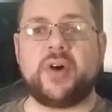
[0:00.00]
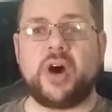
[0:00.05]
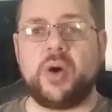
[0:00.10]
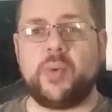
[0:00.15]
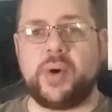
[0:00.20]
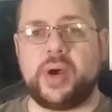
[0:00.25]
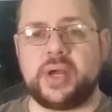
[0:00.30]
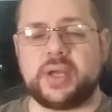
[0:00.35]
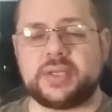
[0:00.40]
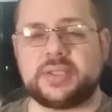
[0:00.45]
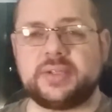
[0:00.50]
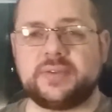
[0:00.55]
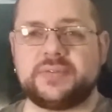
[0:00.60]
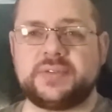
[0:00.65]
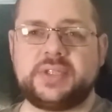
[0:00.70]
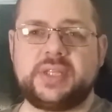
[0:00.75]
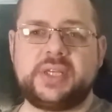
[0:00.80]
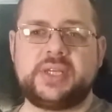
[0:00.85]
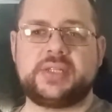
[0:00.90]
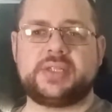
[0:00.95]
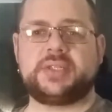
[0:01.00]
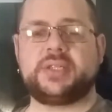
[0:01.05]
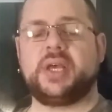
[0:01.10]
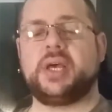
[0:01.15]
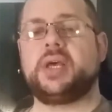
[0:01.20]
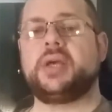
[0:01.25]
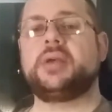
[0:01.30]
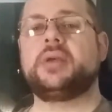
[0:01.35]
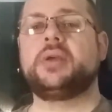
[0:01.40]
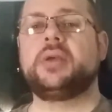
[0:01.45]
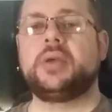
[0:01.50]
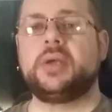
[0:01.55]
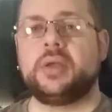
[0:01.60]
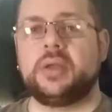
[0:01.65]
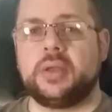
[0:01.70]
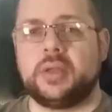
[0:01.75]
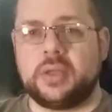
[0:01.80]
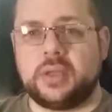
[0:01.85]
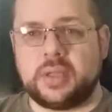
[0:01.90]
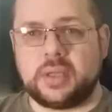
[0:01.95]
Fireworks, obviously, it's going
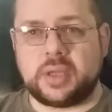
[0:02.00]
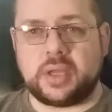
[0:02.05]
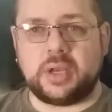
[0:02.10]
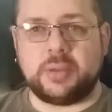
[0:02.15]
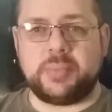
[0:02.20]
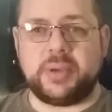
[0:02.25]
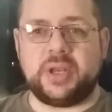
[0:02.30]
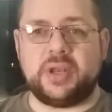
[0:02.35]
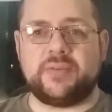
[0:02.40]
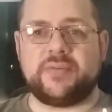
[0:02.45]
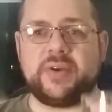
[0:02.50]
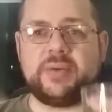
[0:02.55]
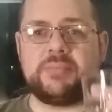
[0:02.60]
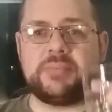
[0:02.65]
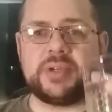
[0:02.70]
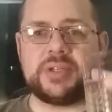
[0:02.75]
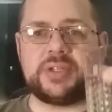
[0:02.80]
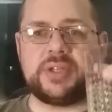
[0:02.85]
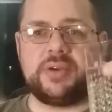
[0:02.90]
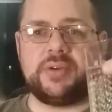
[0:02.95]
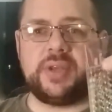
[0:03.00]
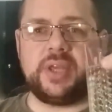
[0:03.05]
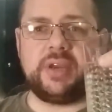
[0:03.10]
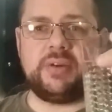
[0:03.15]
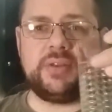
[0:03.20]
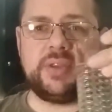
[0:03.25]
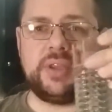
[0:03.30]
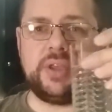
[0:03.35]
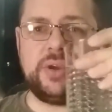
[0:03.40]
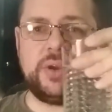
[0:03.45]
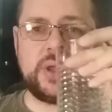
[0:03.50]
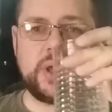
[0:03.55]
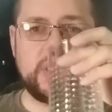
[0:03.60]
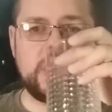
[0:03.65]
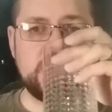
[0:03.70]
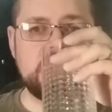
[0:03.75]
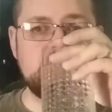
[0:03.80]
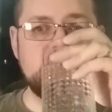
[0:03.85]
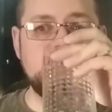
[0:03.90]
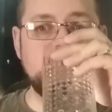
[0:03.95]
to be November soon here in the
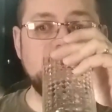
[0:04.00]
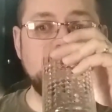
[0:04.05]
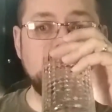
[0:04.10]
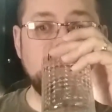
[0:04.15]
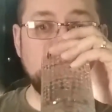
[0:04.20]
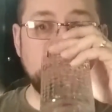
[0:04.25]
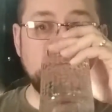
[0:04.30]
UK, so